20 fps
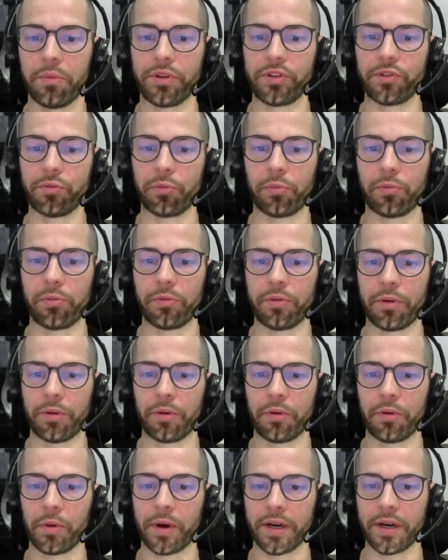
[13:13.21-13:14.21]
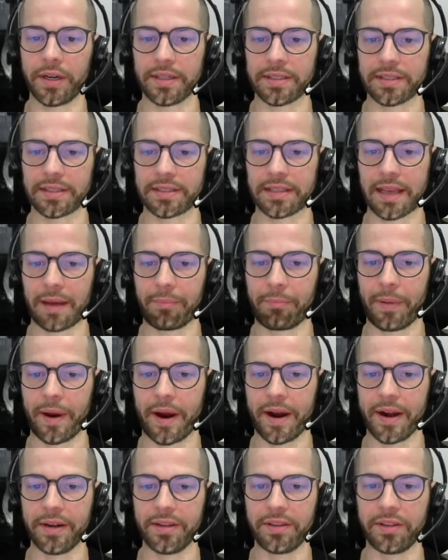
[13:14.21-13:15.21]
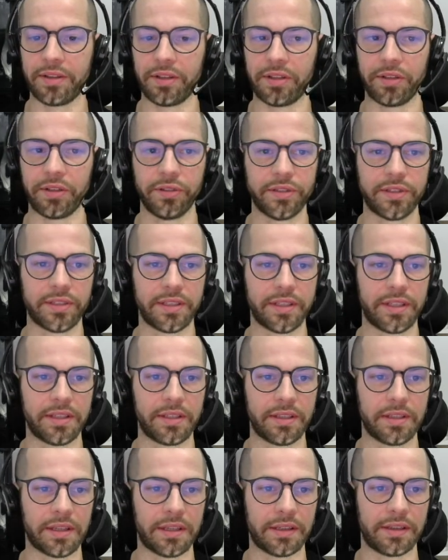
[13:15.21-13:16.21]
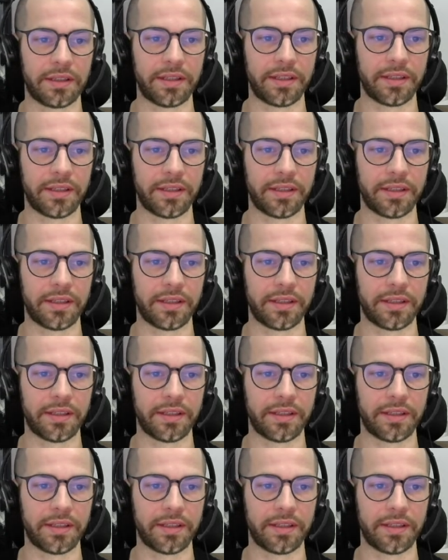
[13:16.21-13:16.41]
which was a part using